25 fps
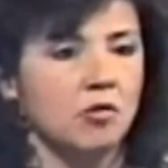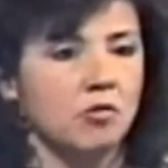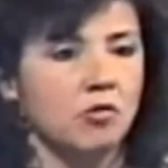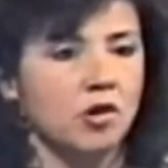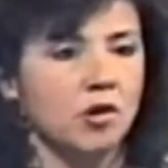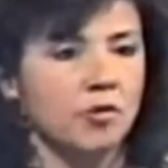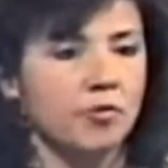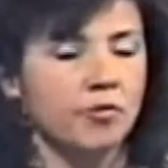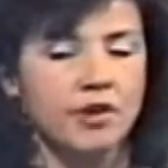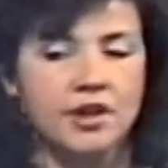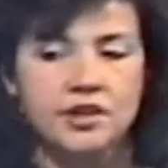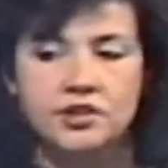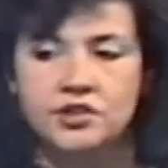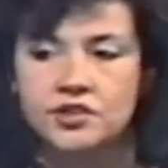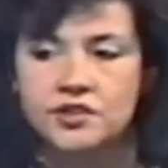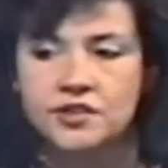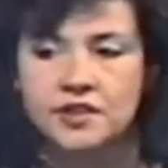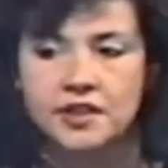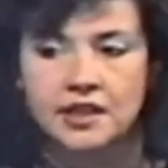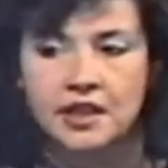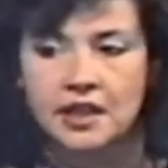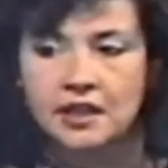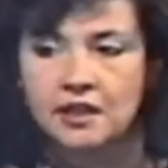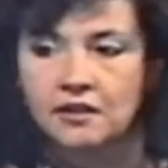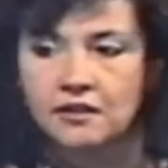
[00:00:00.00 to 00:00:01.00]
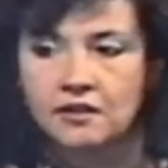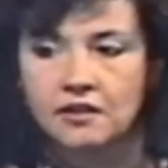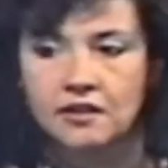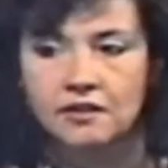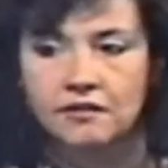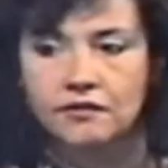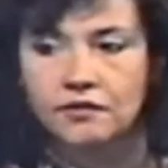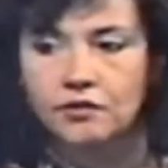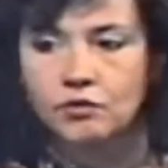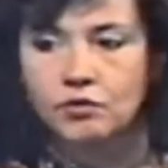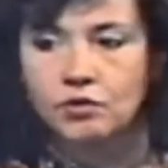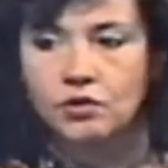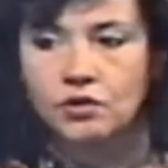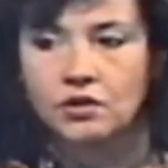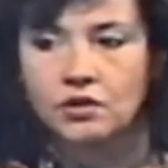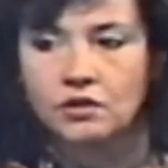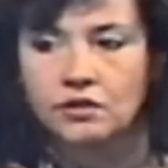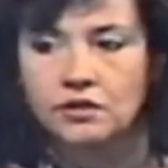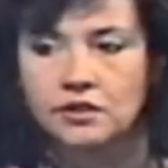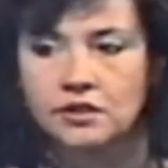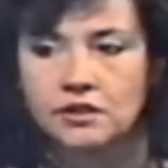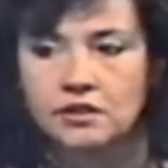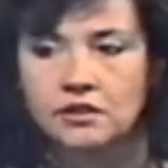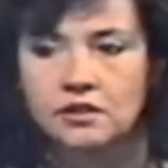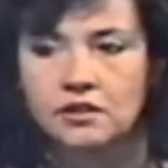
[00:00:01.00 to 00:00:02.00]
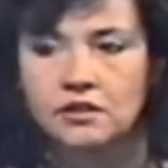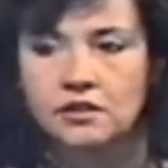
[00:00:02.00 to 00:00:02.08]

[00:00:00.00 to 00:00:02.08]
more precious than anything of the world,